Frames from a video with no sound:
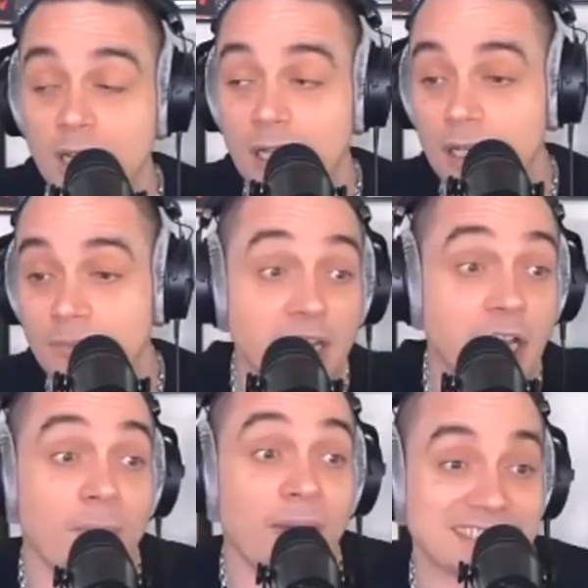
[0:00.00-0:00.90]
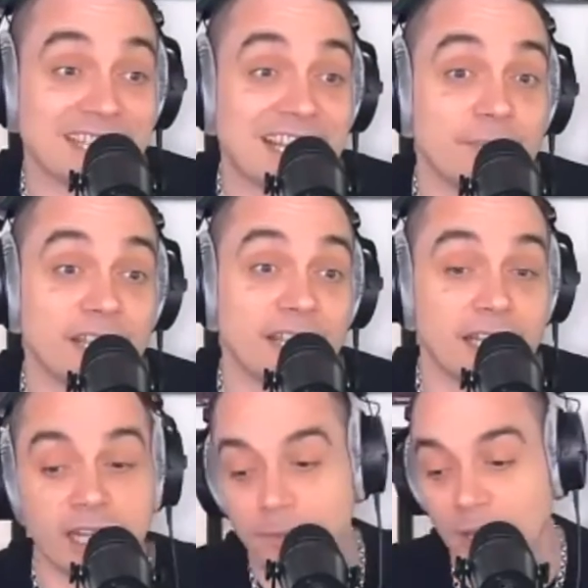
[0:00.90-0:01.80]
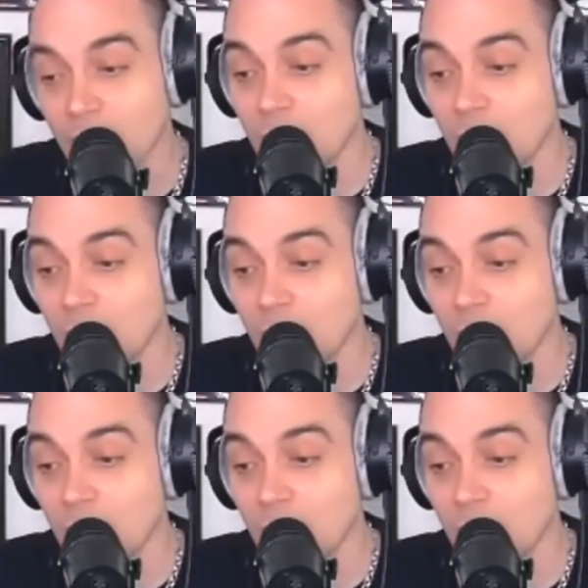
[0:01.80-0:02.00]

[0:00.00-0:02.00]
then going back to Tame again, and then